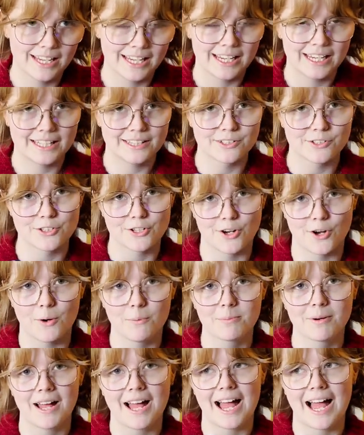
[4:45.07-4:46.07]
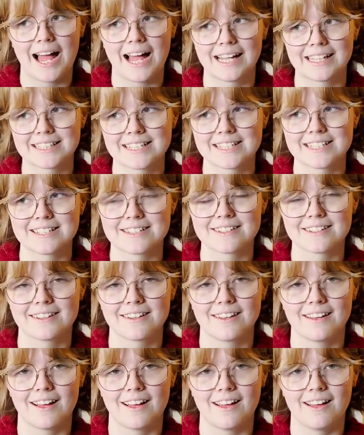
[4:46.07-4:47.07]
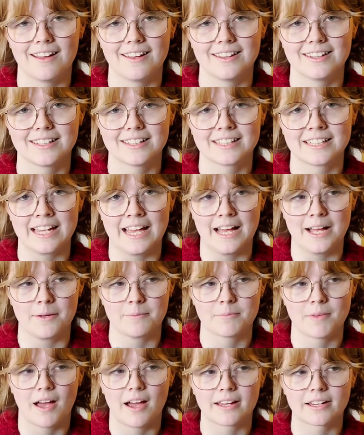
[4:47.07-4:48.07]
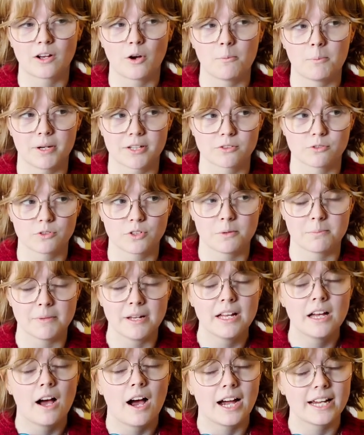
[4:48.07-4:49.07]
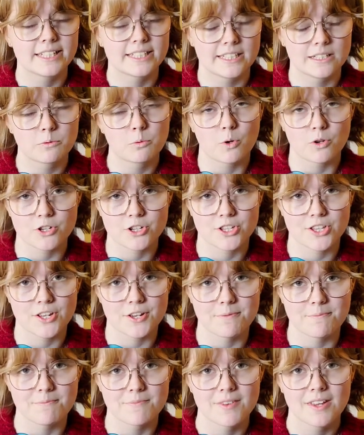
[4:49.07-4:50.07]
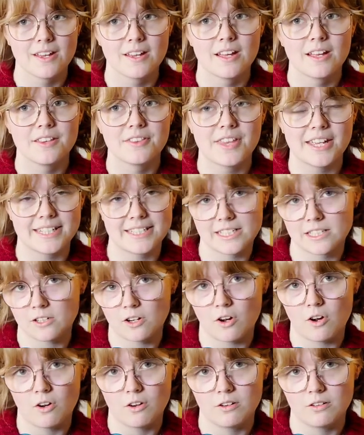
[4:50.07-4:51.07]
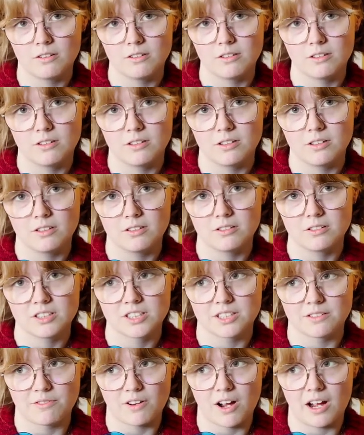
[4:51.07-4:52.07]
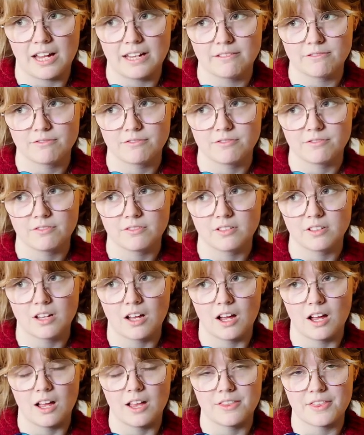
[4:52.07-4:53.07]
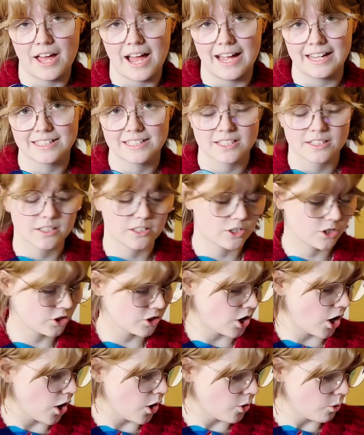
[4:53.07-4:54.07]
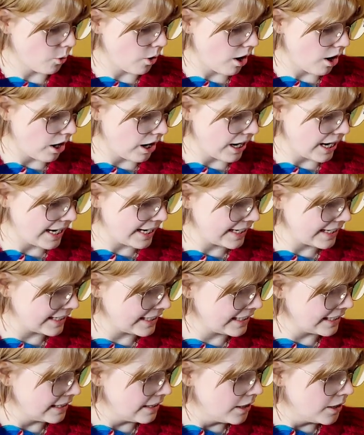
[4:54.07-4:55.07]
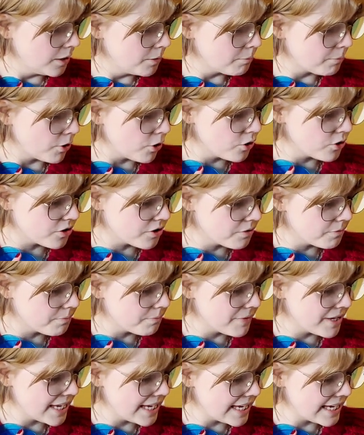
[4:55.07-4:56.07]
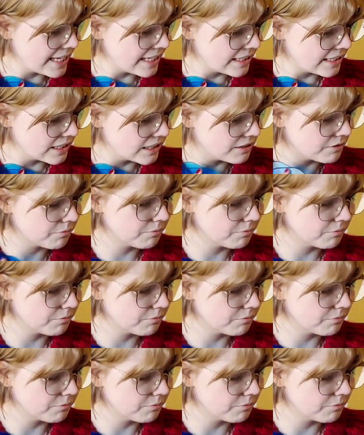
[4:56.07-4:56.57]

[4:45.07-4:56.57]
in the top, and yeah, I got mud on them. I did wash them, they did not survive that, so I put them in